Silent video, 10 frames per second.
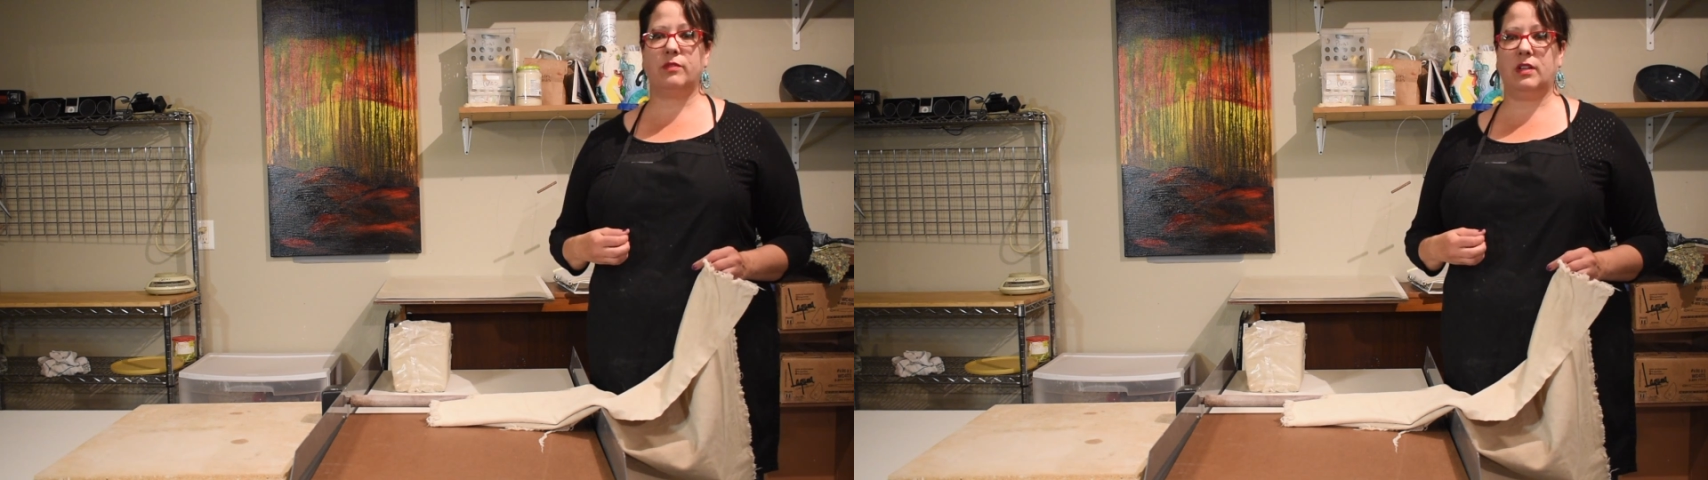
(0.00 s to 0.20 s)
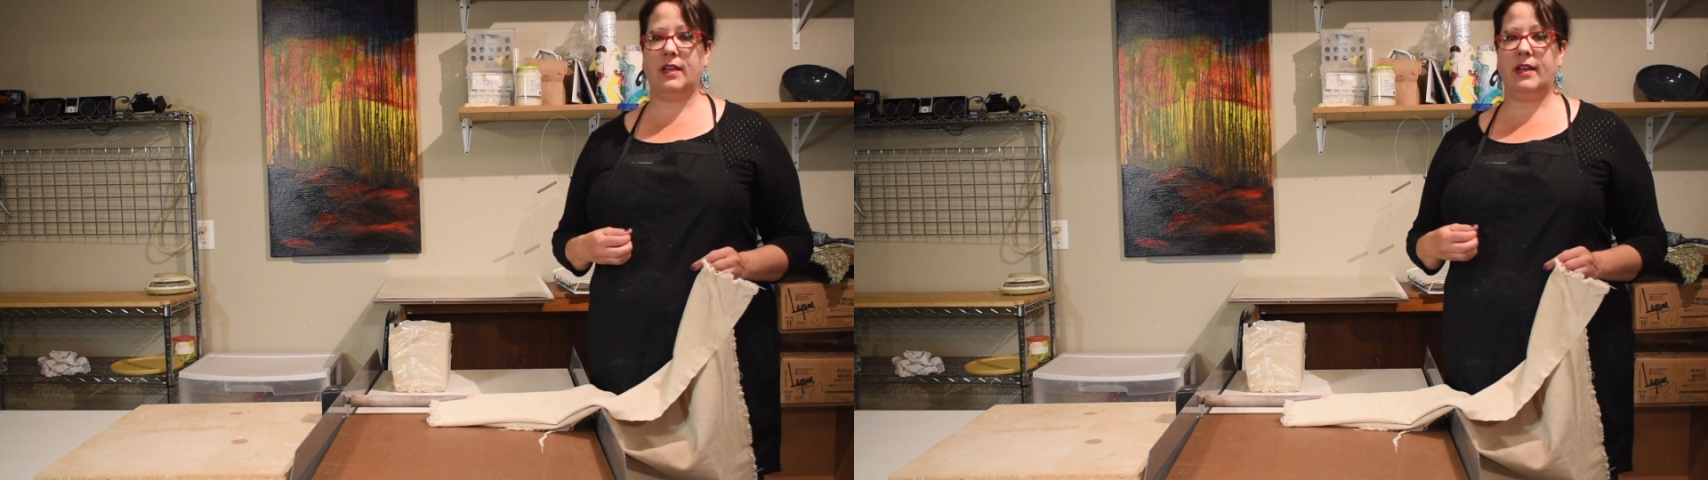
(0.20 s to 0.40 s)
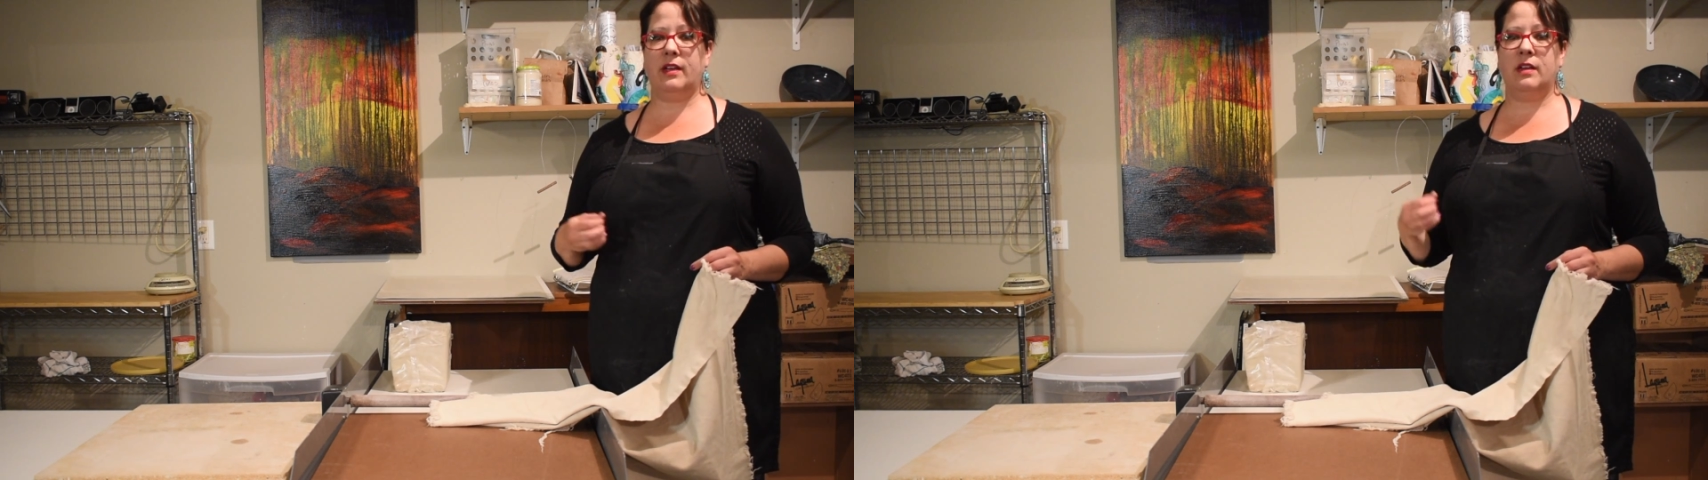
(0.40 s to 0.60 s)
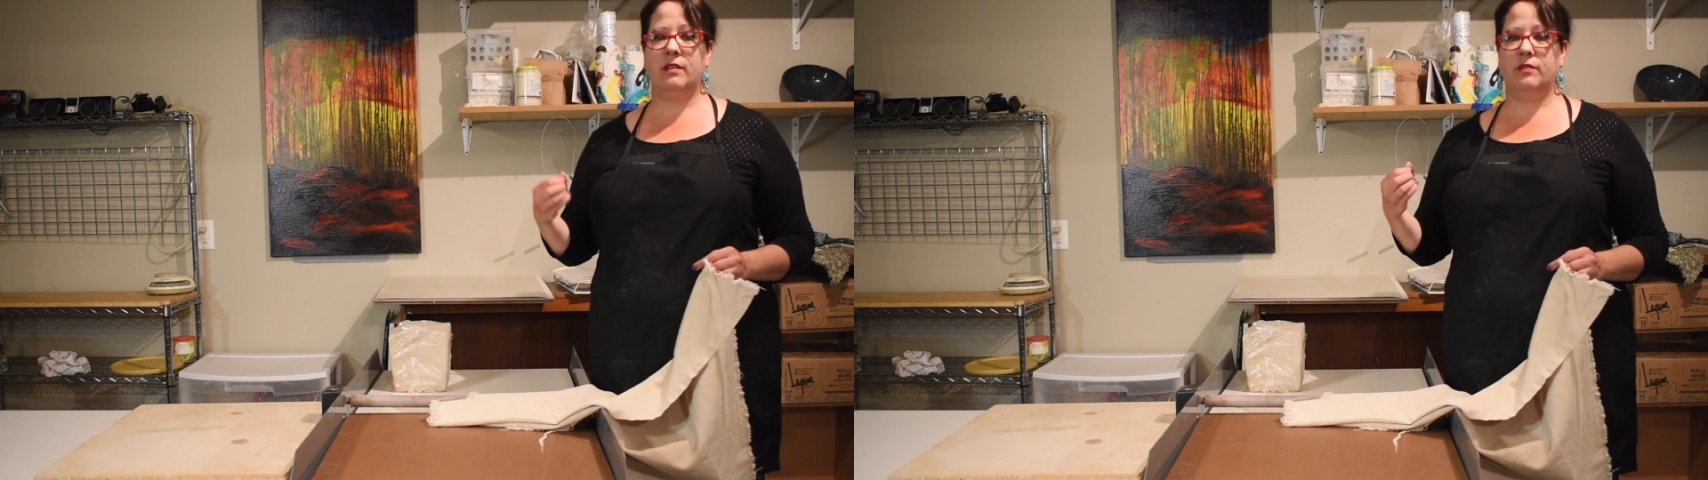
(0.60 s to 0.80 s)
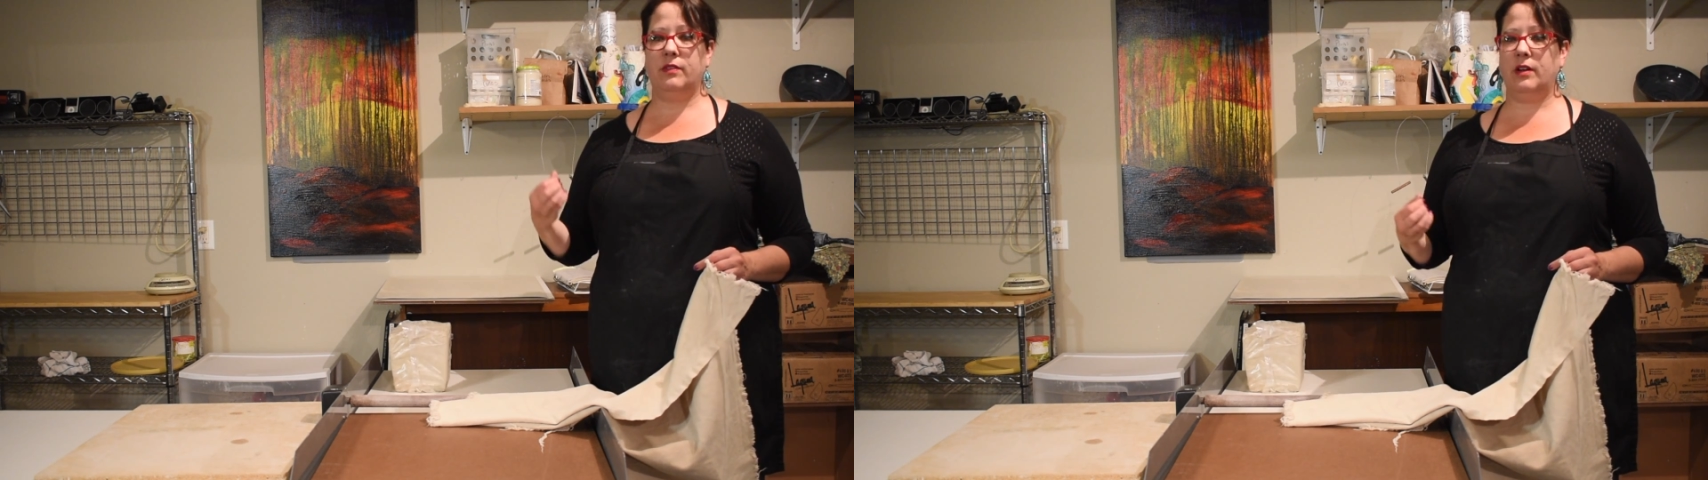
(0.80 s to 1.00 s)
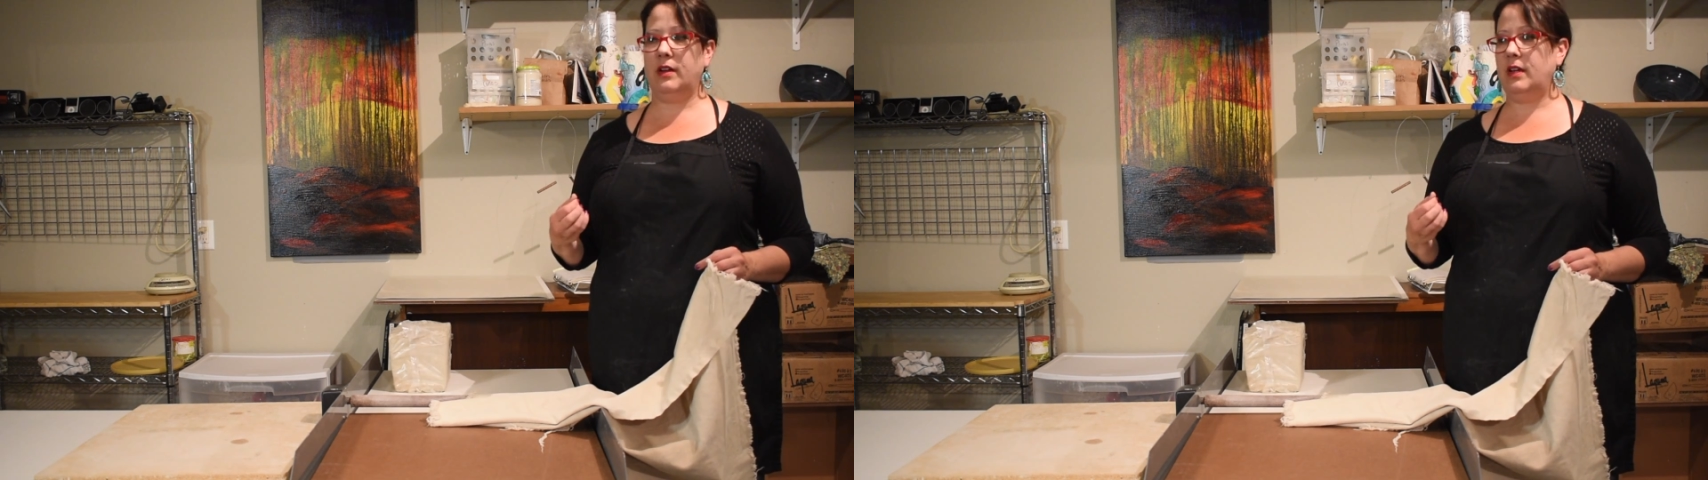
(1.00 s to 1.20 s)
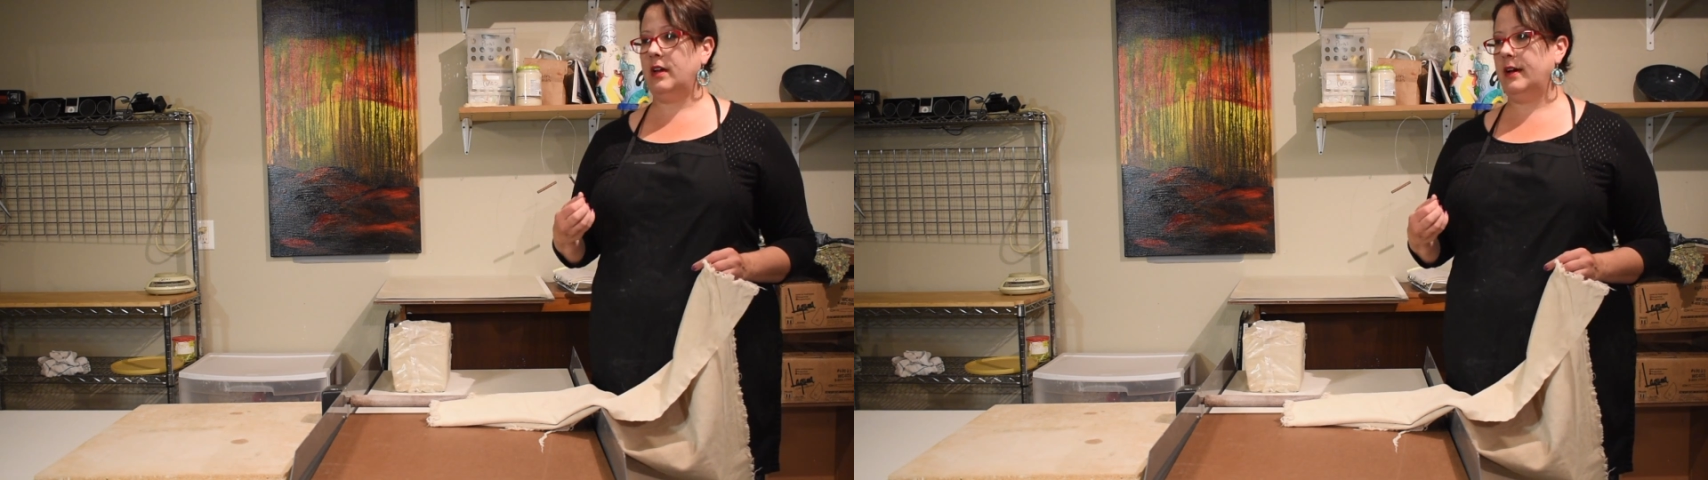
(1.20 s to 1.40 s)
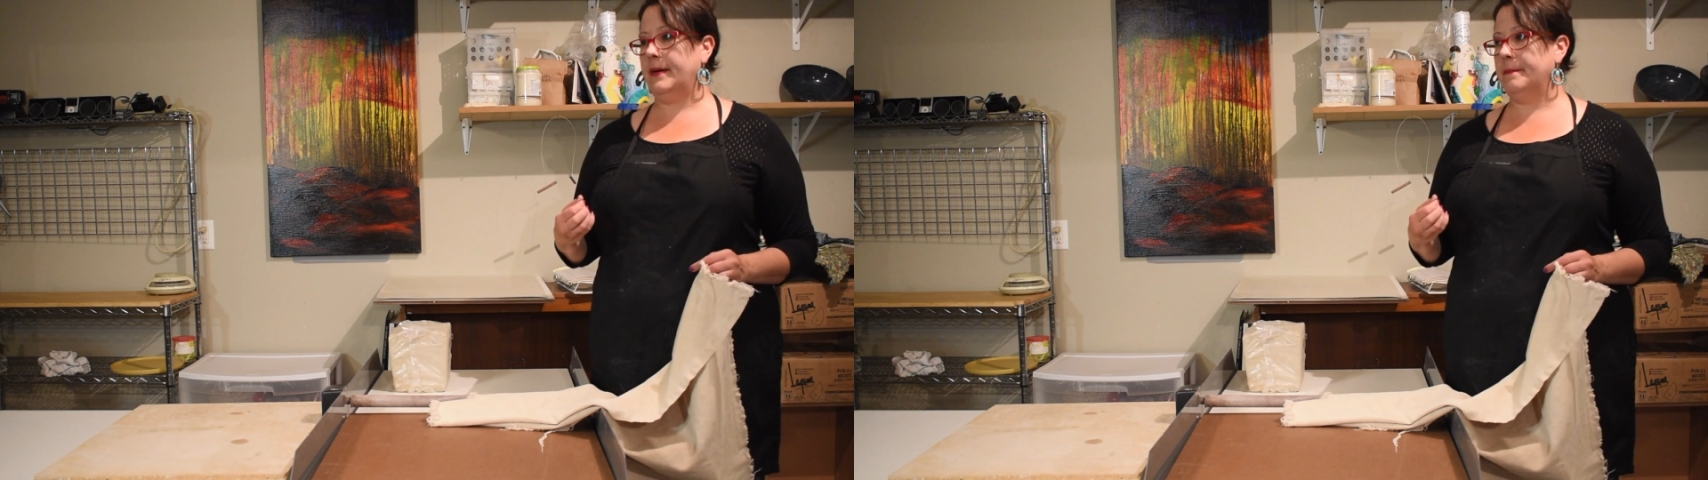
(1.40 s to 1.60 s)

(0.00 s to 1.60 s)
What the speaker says: clay very